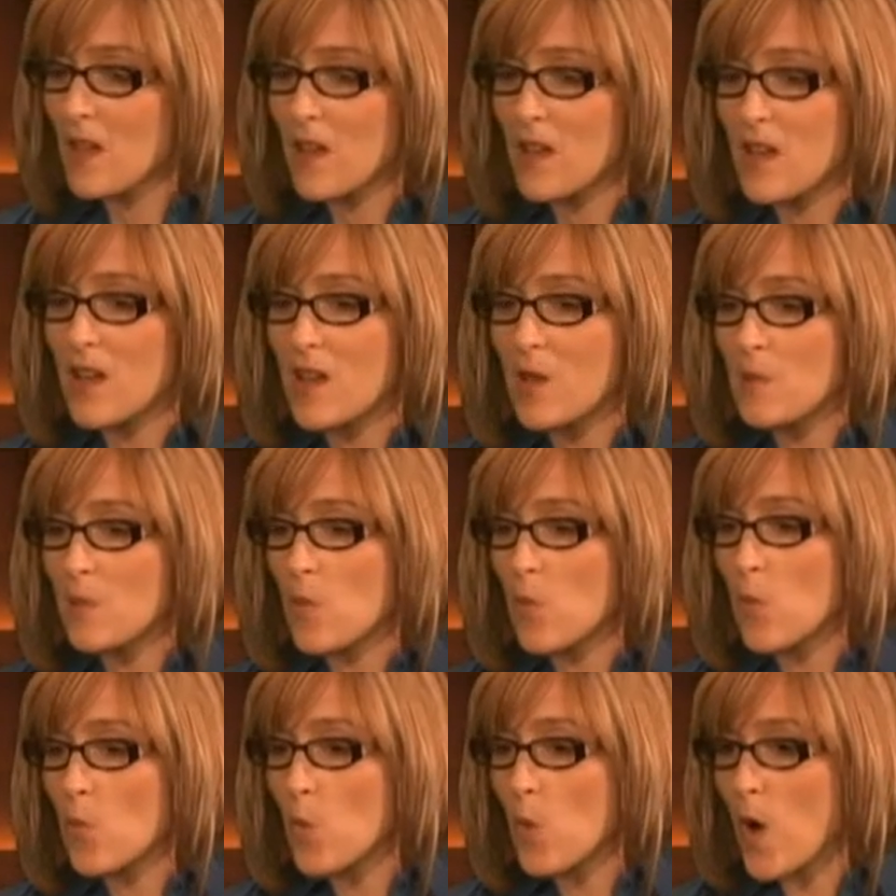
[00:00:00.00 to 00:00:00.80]

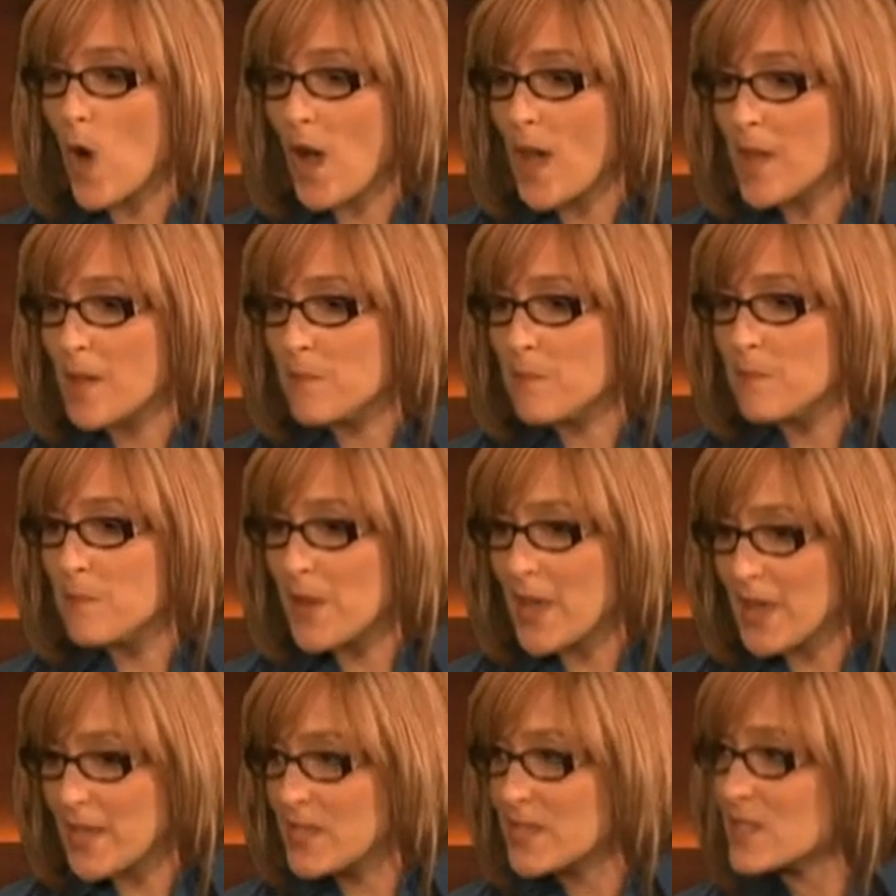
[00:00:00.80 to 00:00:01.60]
I am
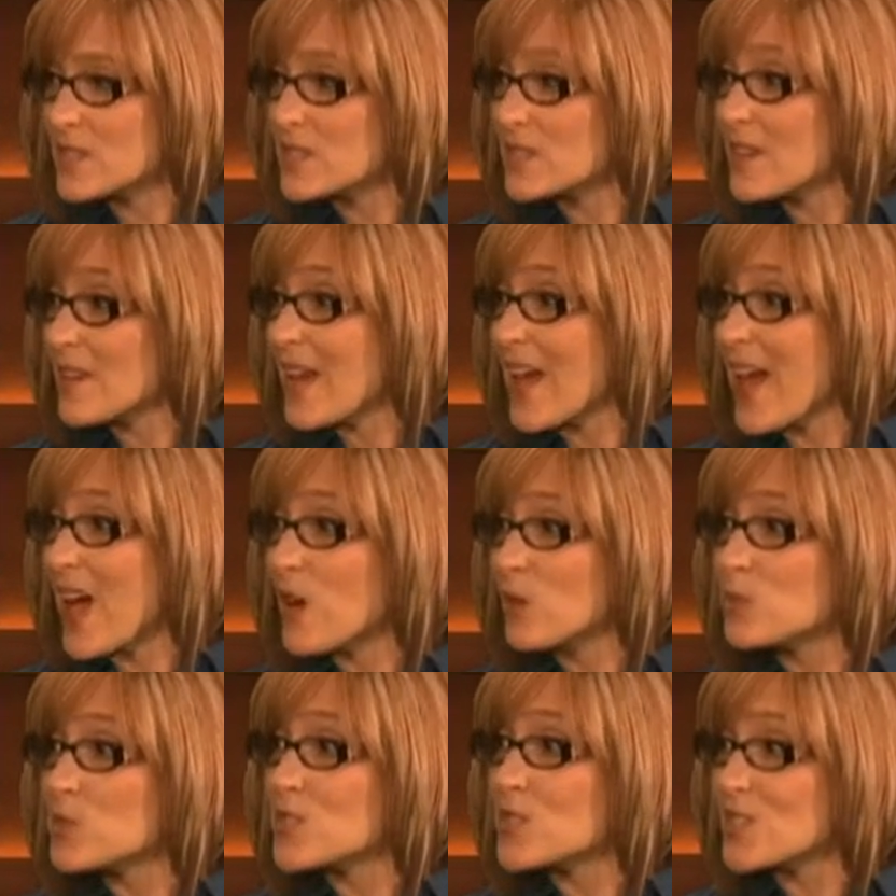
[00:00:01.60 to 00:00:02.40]
based
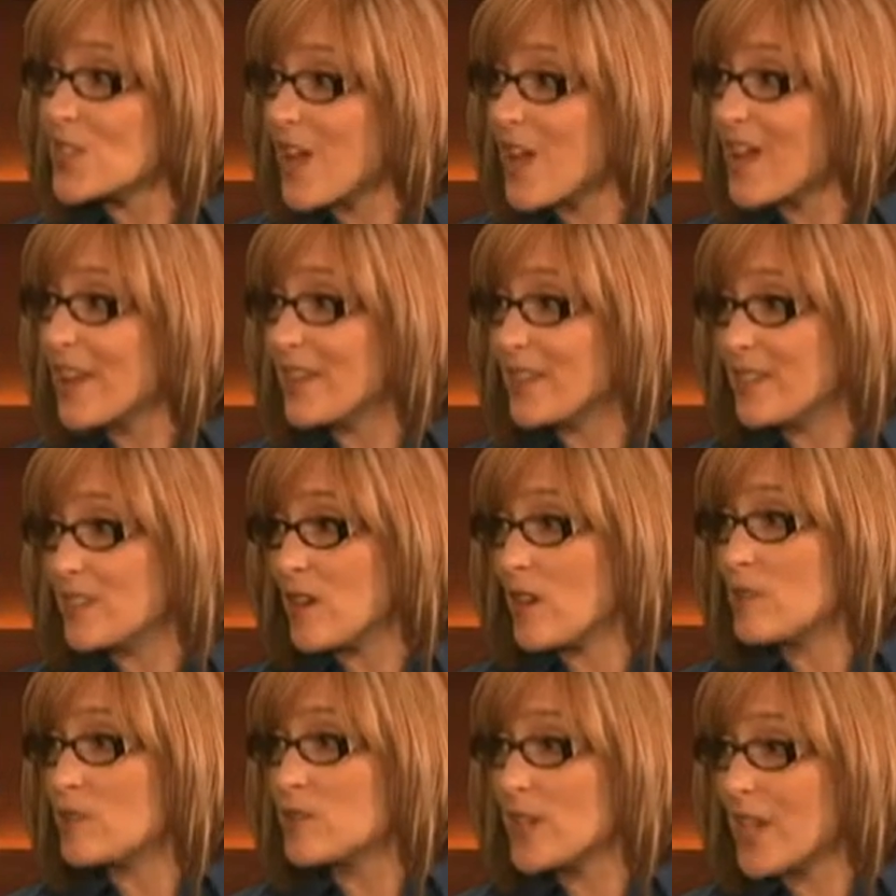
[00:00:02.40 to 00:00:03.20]
outside
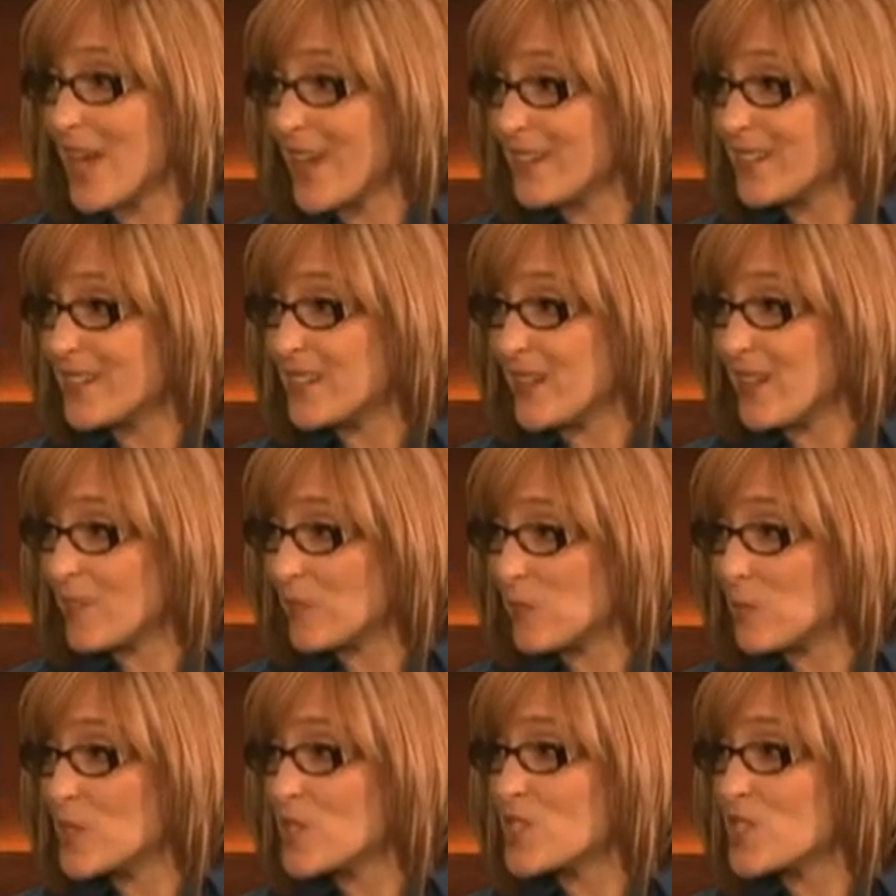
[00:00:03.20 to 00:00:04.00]
of Canada,
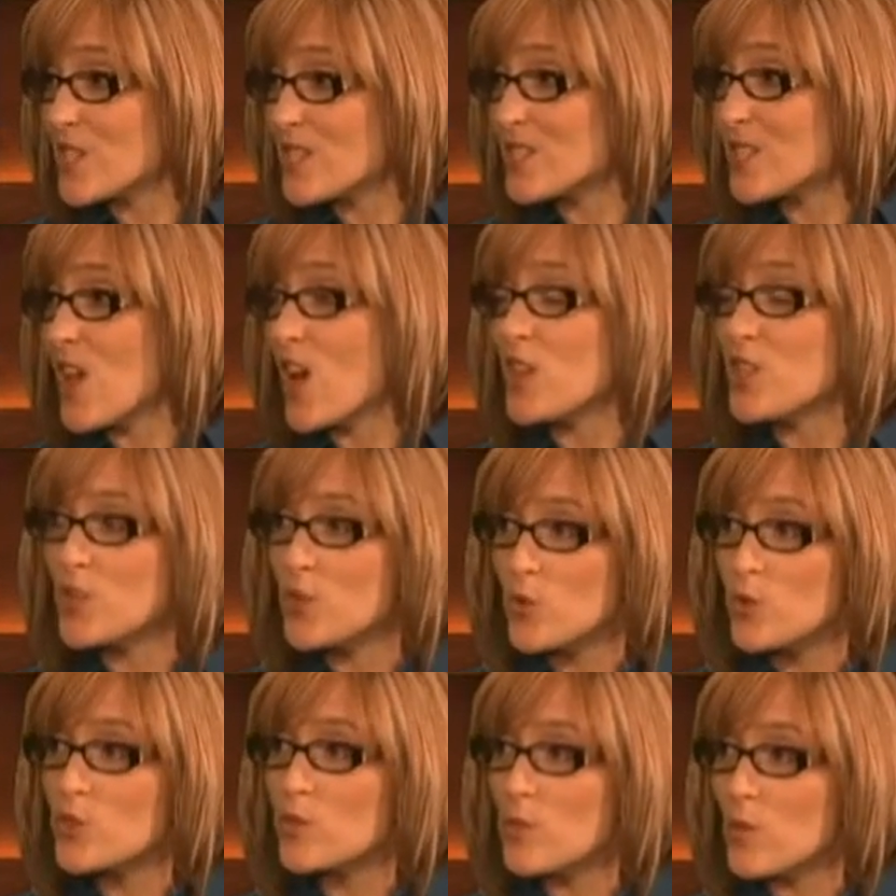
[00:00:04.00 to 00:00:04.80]
which is
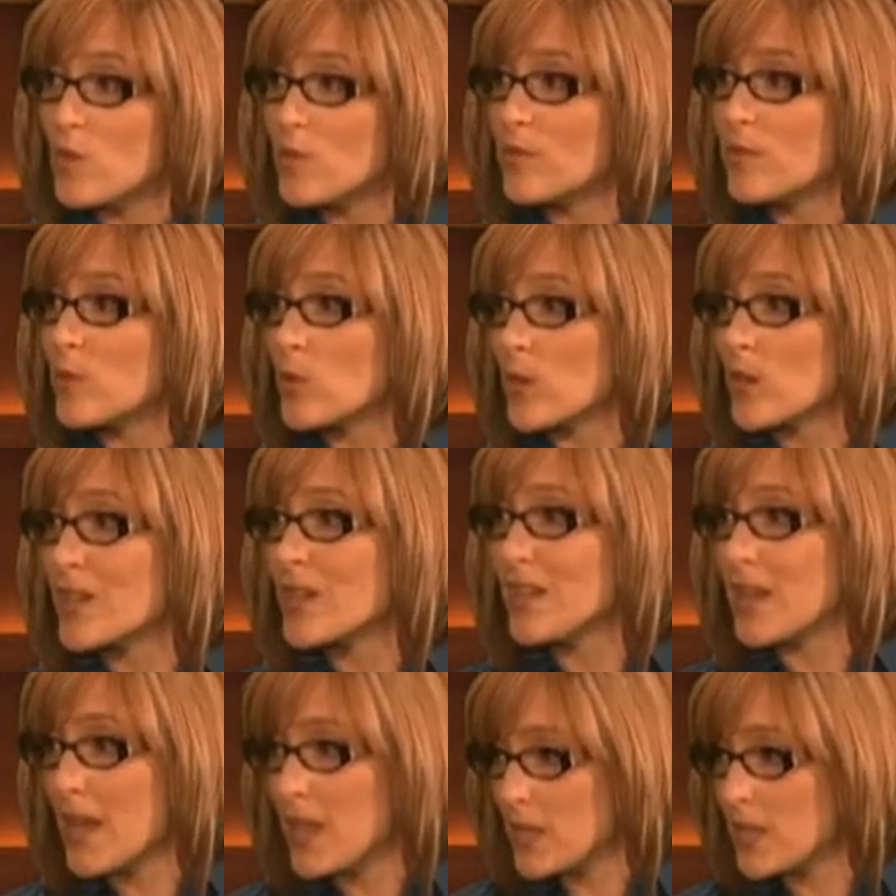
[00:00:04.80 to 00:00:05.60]
unusual for
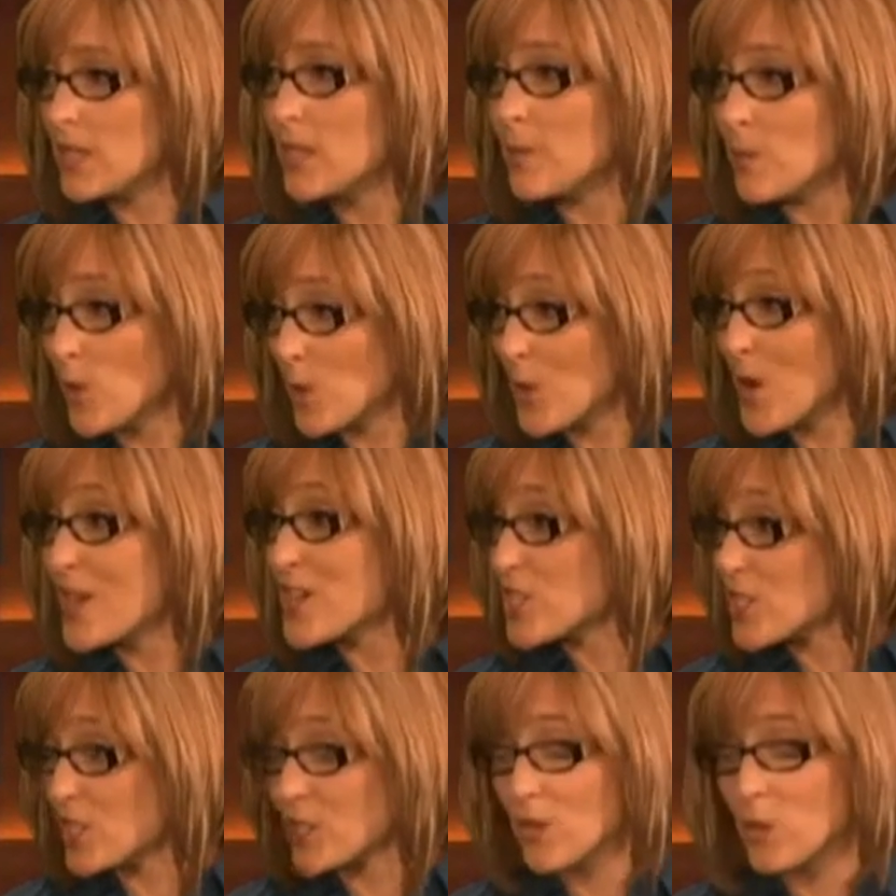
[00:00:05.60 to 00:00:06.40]
Canadian
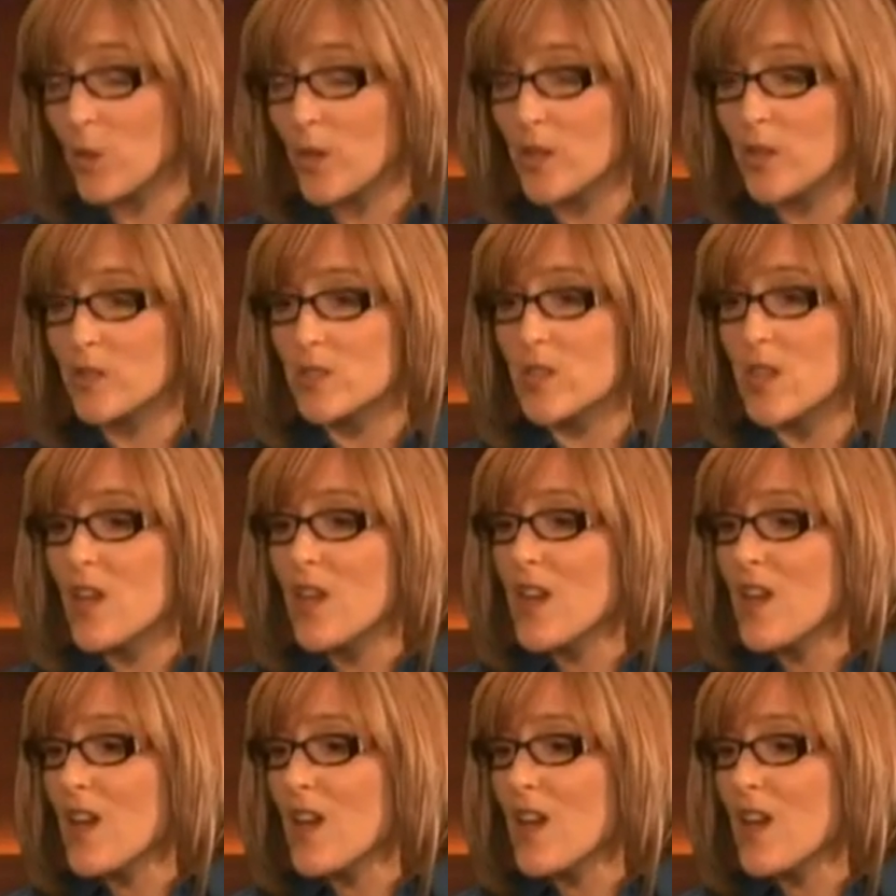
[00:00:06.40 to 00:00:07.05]
immigration lawyers.